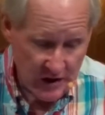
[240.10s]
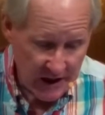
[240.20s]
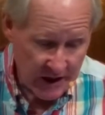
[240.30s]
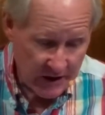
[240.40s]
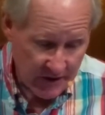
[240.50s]

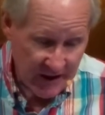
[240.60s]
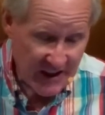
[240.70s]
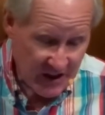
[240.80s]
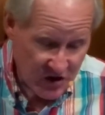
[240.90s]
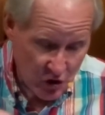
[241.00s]
in
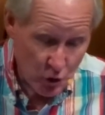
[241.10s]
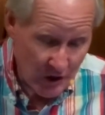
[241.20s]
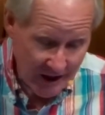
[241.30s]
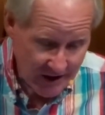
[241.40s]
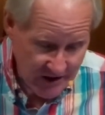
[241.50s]
these
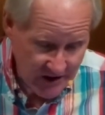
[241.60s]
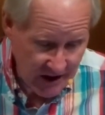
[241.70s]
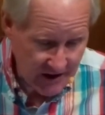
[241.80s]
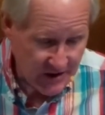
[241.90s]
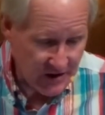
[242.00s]
United
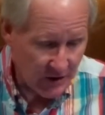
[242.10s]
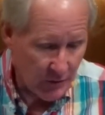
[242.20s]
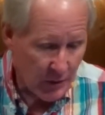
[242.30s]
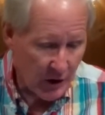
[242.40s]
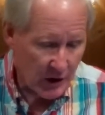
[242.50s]
States of
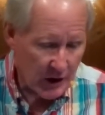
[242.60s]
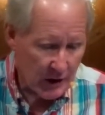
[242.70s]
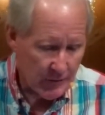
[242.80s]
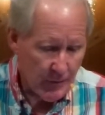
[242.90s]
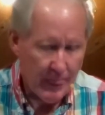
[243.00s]
America.
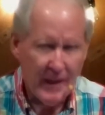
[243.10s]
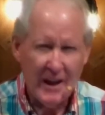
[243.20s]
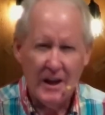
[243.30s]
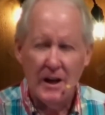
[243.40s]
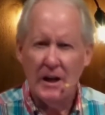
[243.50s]

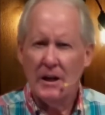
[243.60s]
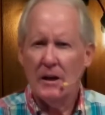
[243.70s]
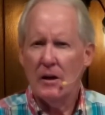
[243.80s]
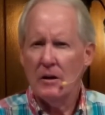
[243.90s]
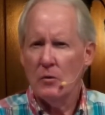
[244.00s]

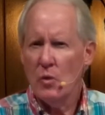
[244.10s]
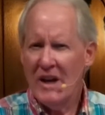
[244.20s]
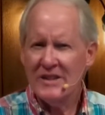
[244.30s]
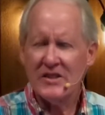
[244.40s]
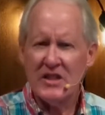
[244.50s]

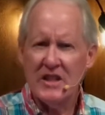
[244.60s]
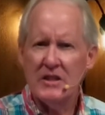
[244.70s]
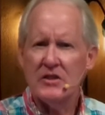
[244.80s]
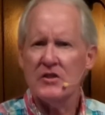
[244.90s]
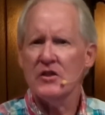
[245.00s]
Wren
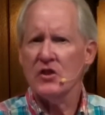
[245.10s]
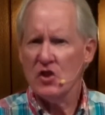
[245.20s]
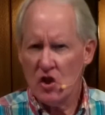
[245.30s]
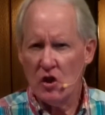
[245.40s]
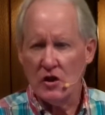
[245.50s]
sees the
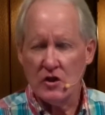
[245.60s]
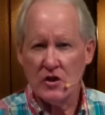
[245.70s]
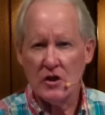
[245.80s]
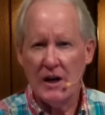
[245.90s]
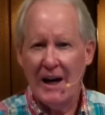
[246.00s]
church
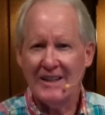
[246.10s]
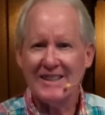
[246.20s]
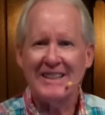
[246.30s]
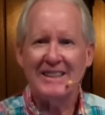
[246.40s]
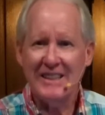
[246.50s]
as
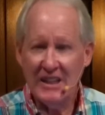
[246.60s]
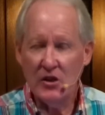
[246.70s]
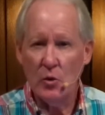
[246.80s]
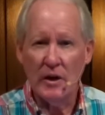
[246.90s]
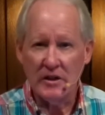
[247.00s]

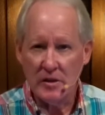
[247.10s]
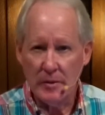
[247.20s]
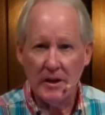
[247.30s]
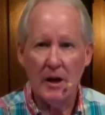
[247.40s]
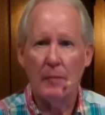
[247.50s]
continuing to
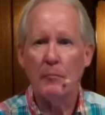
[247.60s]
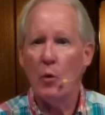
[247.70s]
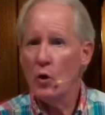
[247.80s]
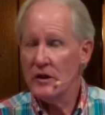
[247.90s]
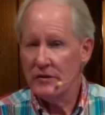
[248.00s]
become
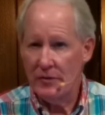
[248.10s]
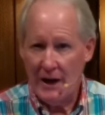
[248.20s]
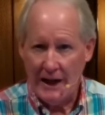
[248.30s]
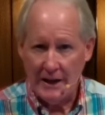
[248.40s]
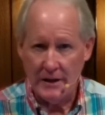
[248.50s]
more
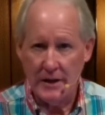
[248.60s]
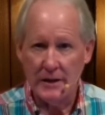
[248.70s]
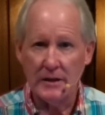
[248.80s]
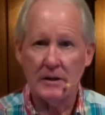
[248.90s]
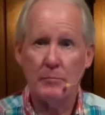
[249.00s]
divided
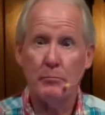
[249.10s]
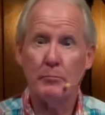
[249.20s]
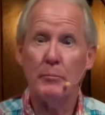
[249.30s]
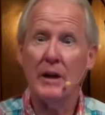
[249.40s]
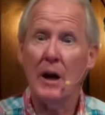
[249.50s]
and
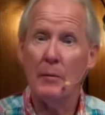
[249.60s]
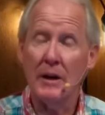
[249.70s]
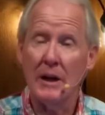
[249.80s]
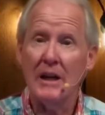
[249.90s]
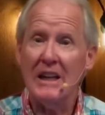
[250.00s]

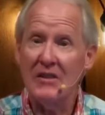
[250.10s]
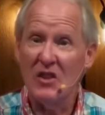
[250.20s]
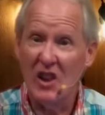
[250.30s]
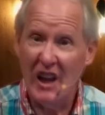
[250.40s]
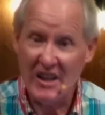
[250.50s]
becoming
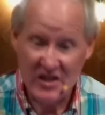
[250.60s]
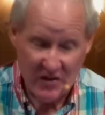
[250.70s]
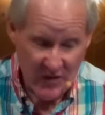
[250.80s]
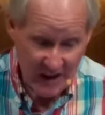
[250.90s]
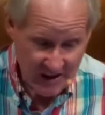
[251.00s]
even less
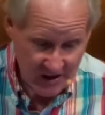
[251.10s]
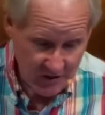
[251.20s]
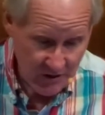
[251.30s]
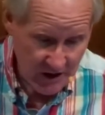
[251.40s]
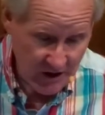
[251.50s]

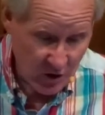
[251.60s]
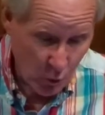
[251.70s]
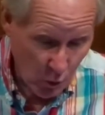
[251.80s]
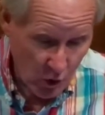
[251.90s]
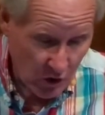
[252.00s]
effective in the
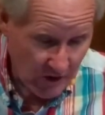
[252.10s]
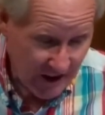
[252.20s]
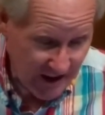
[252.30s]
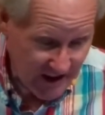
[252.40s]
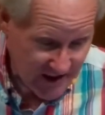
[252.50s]
world than
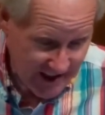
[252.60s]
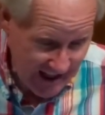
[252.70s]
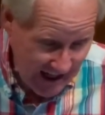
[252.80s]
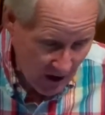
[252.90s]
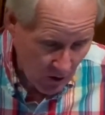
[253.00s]
it is
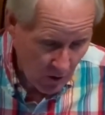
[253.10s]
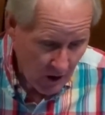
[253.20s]
now.